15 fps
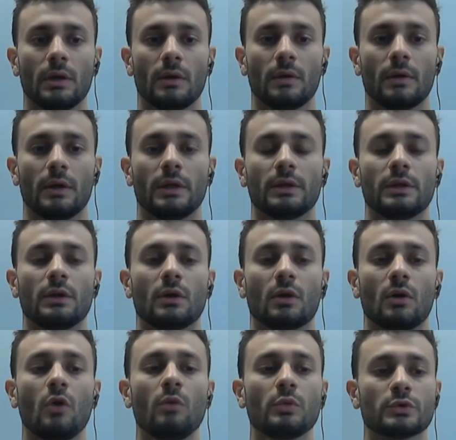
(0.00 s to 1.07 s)
In the
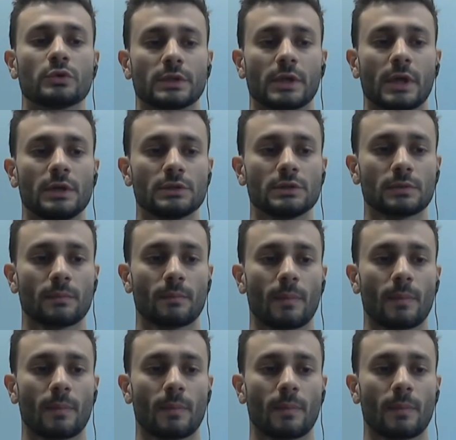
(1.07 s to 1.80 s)
opposite case,